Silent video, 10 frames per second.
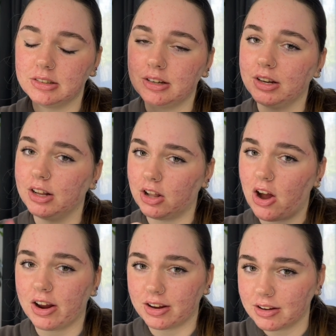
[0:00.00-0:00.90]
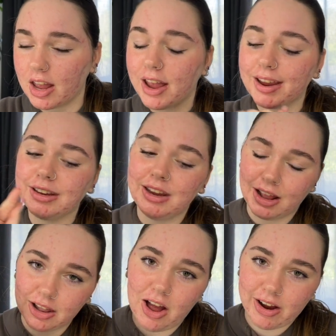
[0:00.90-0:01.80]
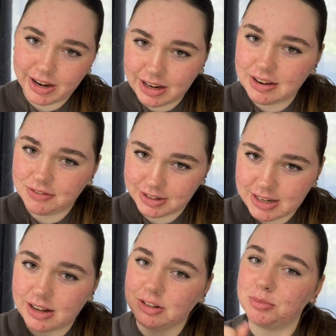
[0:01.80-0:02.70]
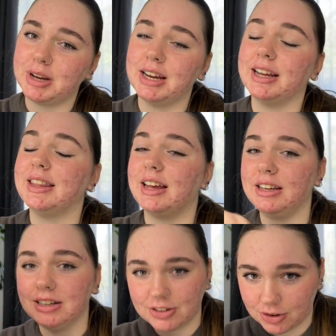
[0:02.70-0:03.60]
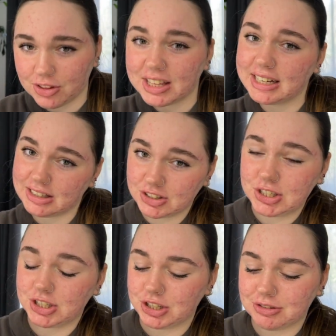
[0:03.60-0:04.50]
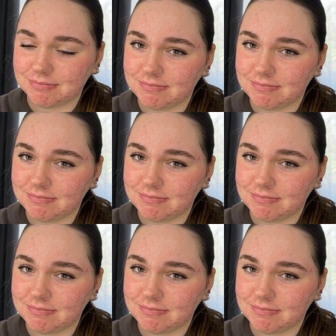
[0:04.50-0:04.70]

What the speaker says: You're lying. You're lying if you're telling me that you don't think it looks good.